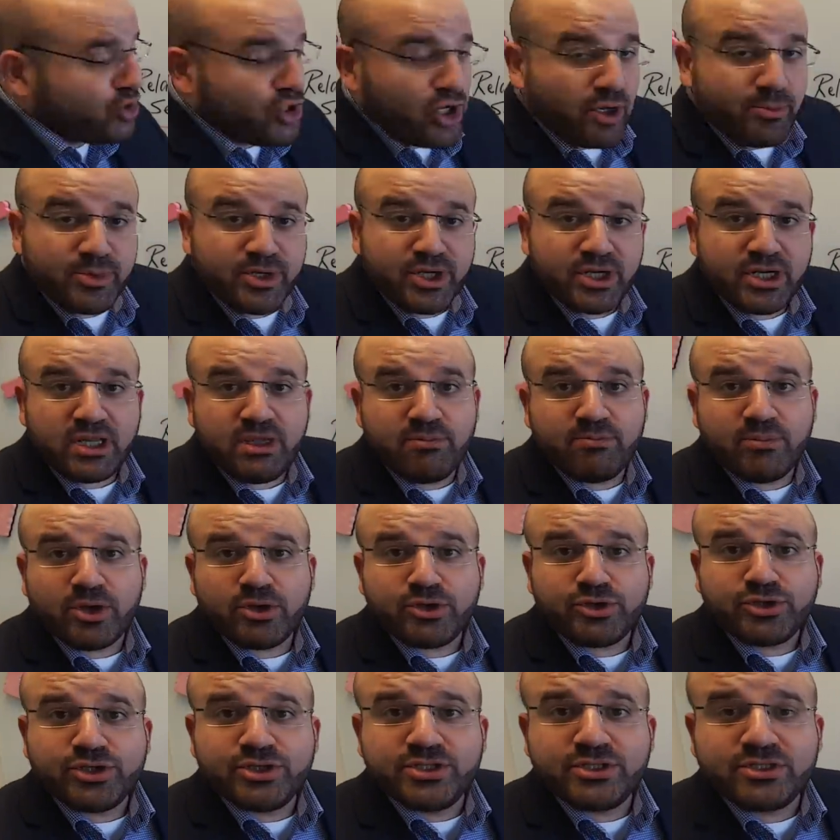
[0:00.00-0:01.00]
Dominant
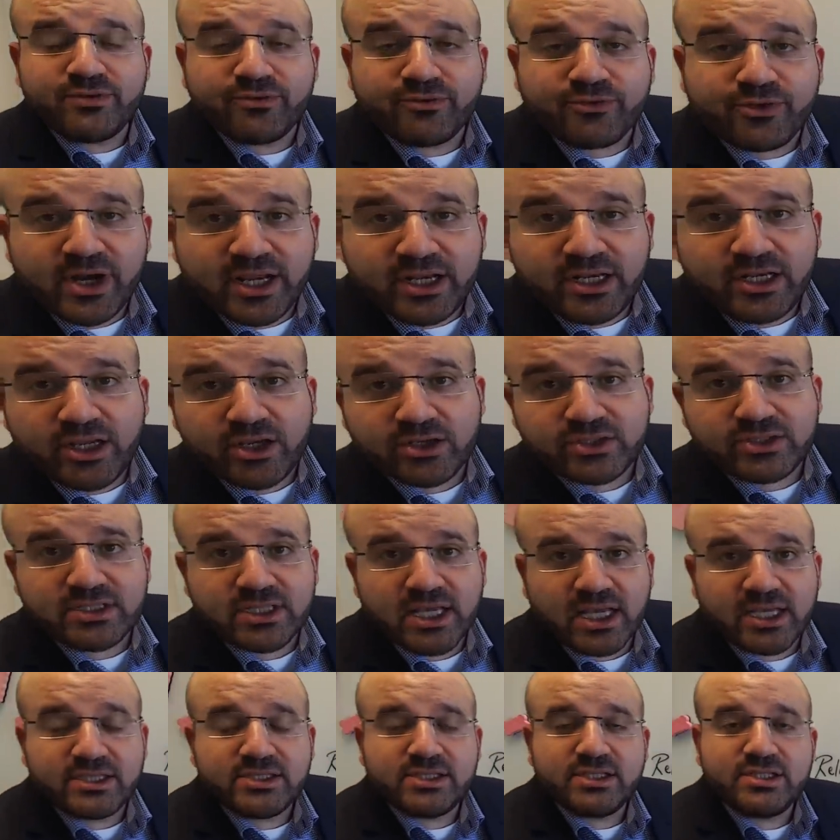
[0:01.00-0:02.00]
emotions of grandiose
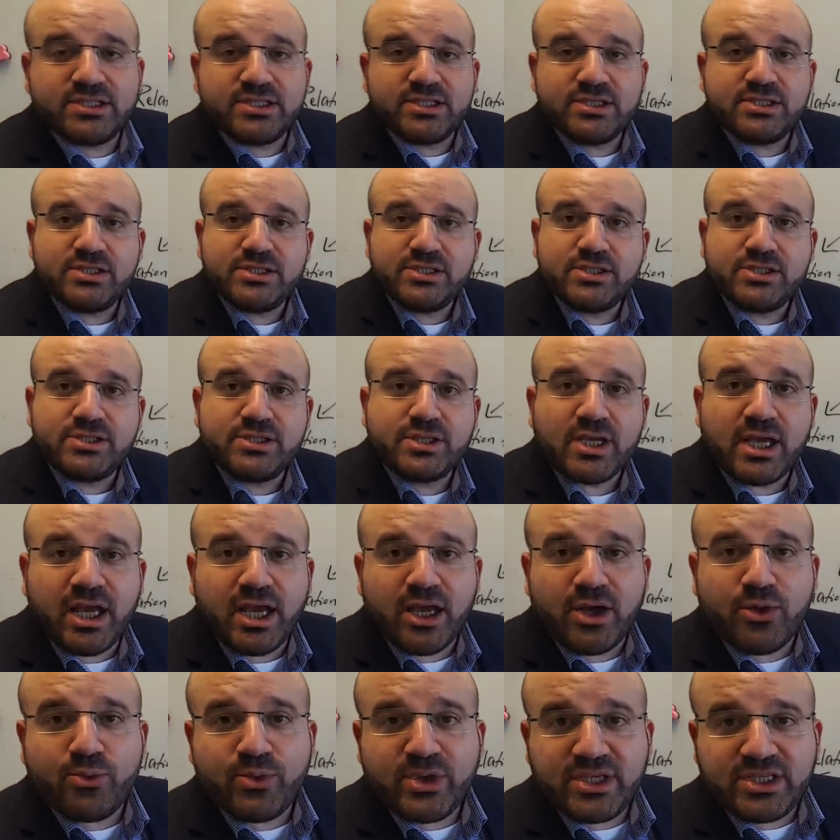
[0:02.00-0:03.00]

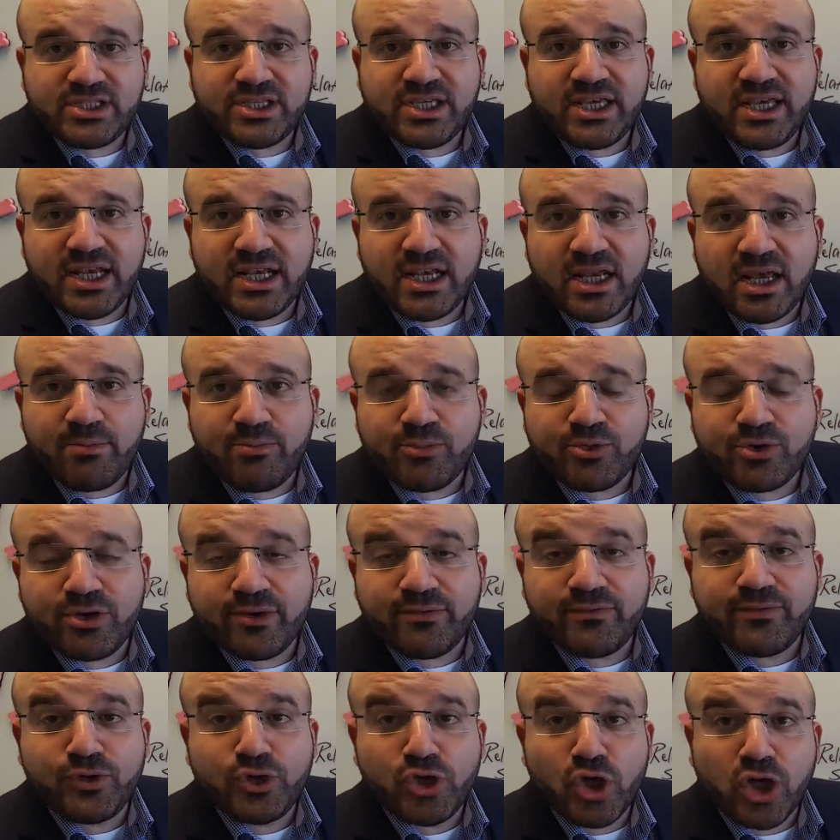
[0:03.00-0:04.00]
narcissists. We see a number
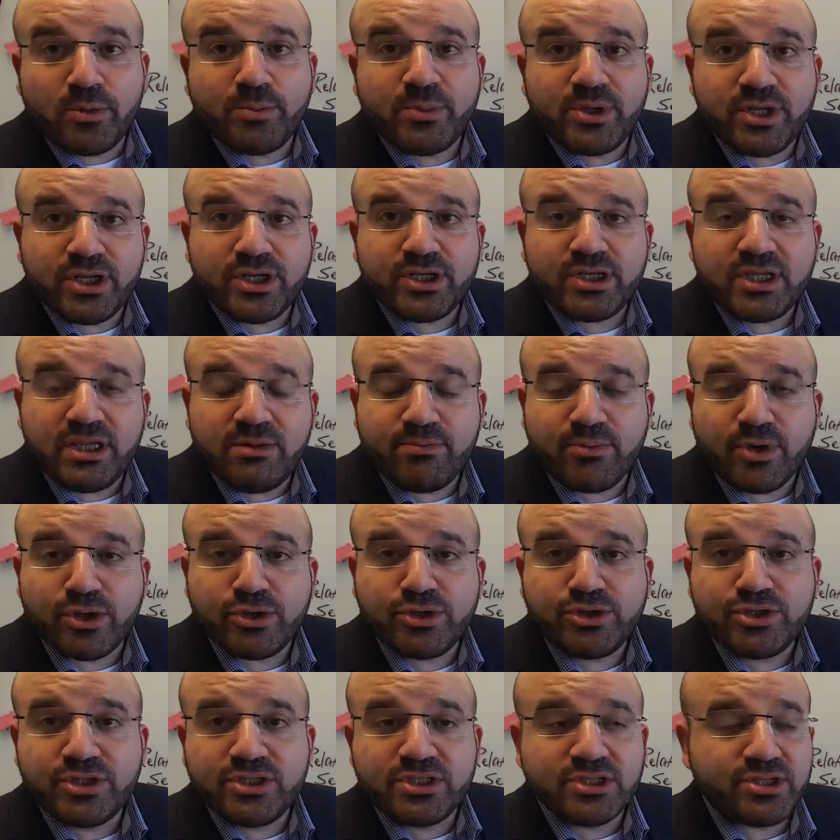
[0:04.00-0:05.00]
of dominant
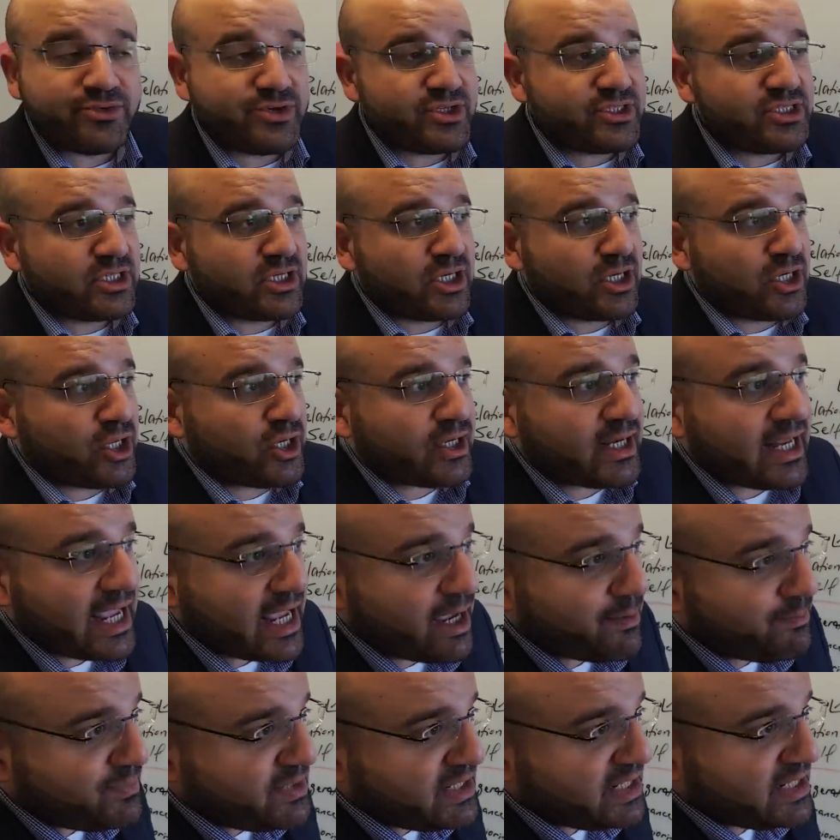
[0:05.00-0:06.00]
emotions. There isn't a lot
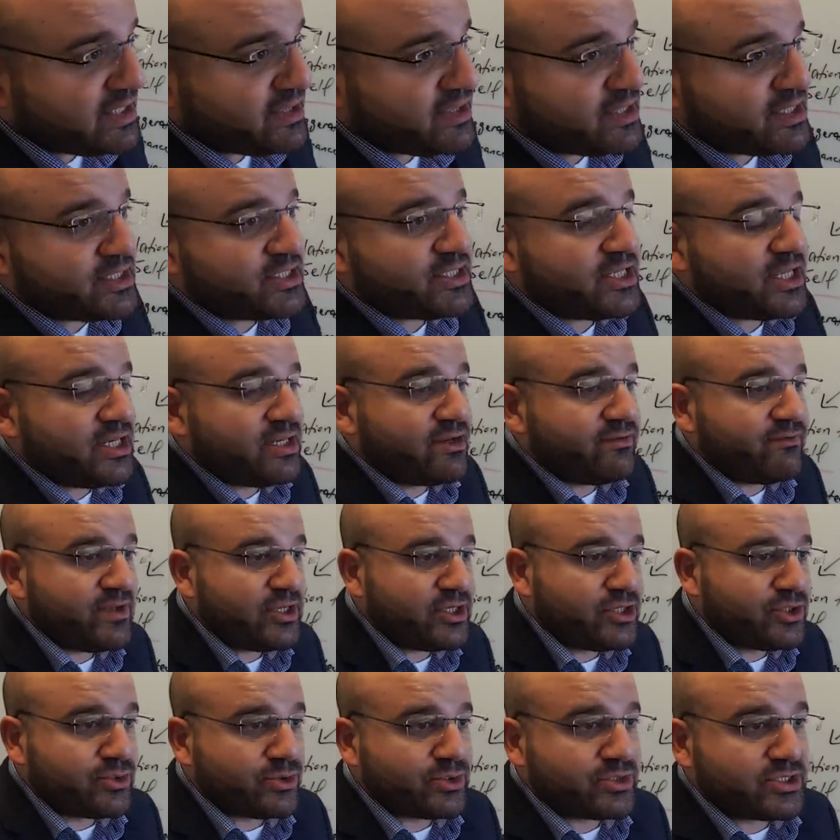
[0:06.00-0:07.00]
happening in this
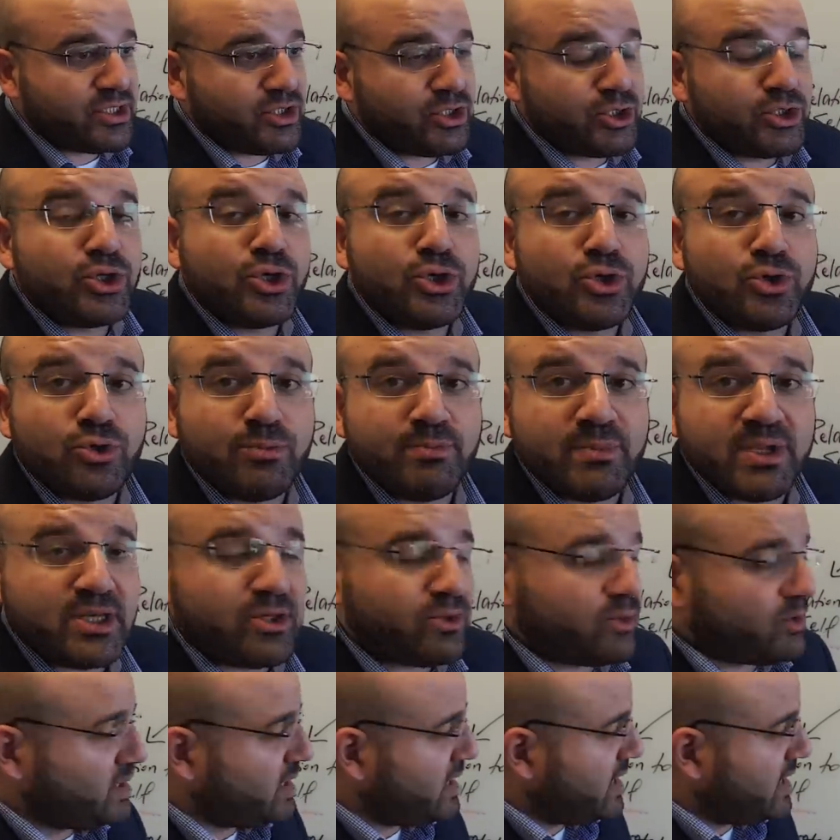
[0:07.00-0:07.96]
individual's internal mental